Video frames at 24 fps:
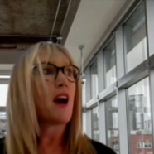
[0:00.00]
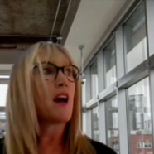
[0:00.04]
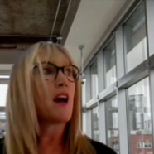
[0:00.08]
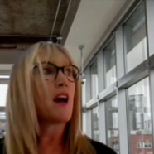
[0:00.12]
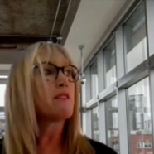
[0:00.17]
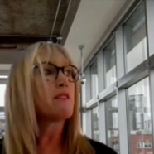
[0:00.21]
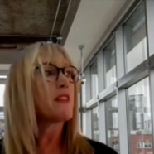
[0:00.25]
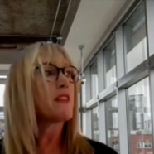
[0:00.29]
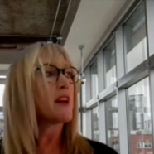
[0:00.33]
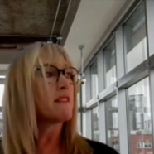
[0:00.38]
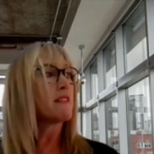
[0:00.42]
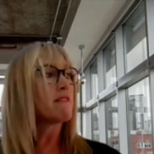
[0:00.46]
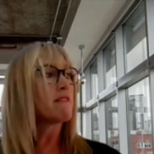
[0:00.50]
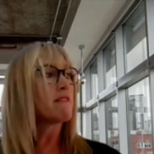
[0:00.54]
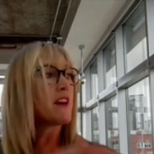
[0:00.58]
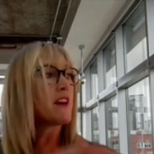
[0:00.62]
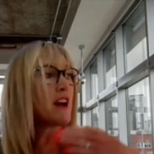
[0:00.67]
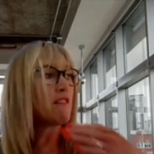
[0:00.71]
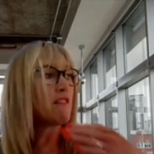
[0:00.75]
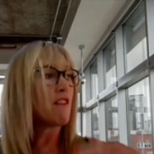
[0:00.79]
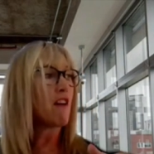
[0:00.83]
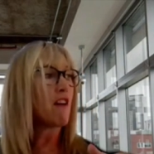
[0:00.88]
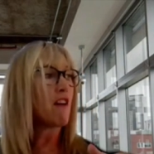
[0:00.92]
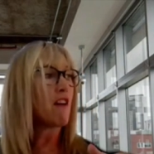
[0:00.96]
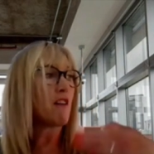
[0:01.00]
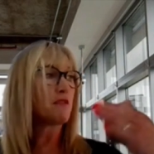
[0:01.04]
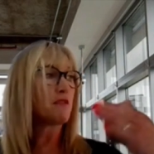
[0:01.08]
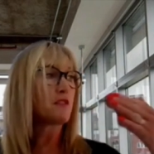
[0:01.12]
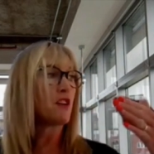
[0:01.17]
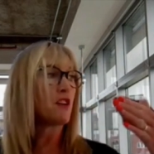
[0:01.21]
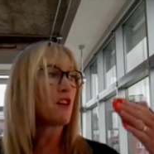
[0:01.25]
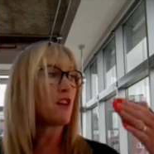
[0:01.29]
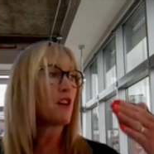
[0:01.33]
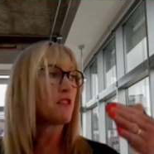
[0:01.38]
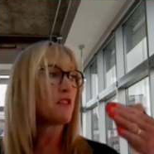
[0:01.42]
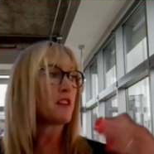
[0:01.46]
And then
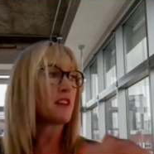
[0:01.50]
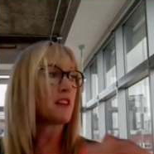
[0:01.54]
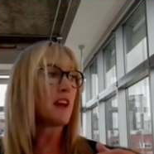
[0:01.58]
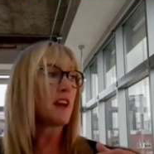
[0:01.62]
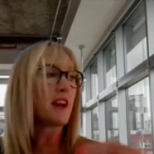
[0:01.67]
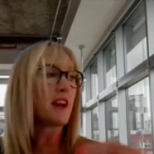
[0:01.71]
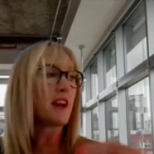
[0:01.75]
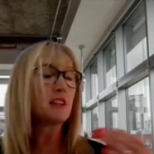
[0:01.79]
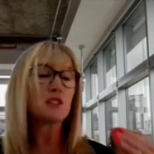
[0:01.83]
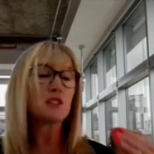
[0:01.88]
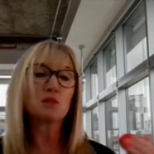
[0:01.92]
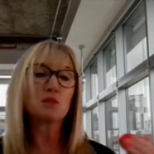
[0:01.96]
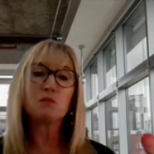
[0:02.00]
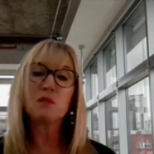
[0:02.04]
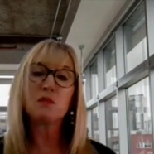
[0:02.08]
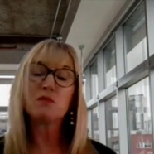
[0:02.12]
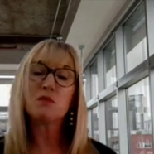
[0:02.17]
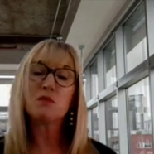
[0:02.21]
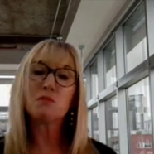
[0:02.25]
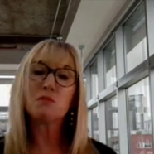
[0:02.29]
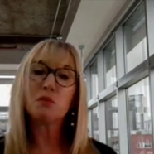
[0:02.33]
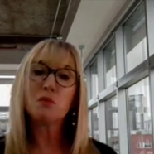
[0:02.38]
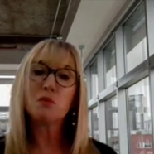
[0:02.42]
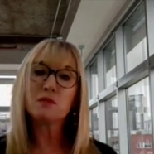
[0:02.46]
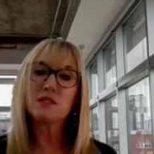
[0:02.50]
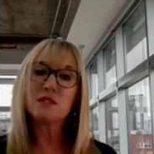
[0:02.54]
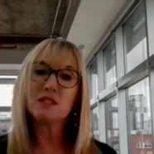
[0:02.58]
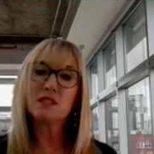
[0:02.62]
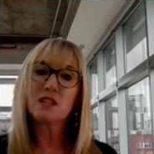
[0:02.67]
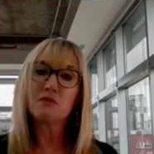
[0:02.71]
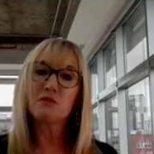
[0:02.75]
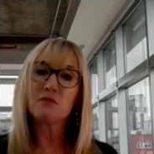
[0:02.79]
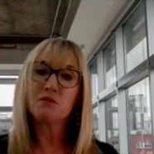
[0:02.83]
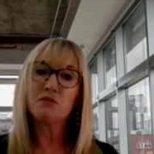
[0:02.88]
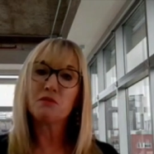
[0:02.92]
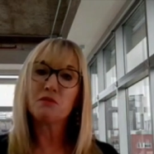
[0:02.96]
thereafter, the gains will be
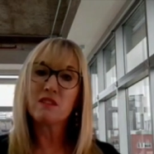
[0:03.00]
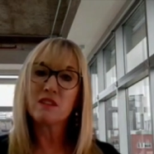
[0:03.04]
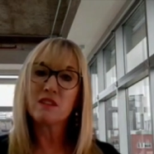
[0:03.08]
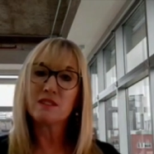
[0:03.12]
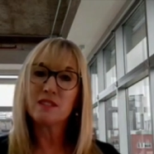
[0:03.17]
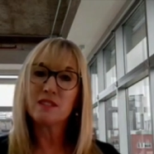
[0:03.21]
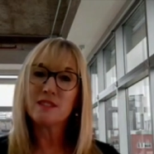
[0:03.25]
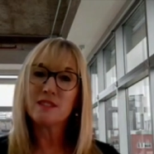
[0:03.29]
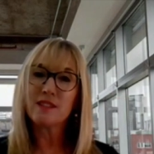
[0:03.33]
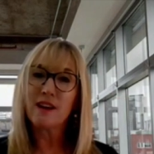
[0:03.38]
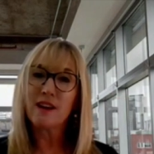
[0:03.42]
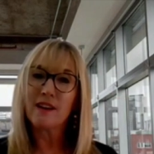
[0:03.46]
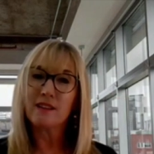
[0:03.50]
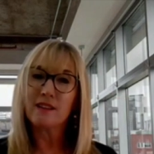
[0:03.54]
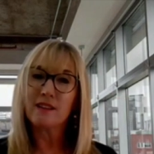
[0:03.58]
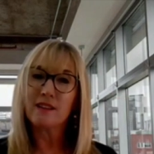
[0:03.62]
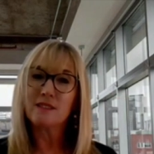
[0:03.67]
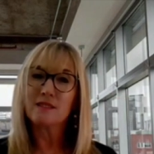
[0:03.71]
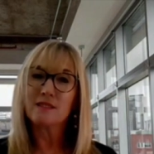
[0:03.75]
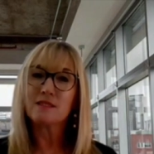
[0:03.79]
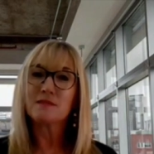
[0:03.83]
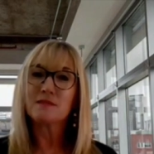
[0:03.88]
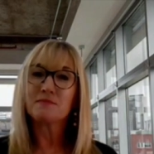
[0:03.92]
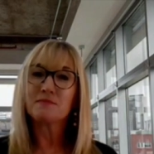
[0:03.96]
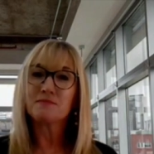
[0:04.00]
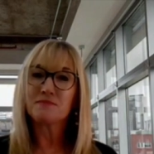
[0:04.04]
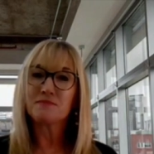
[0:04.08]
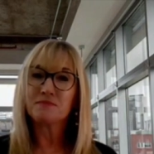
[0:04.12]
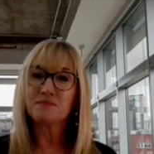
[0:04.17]
reported every 30 days.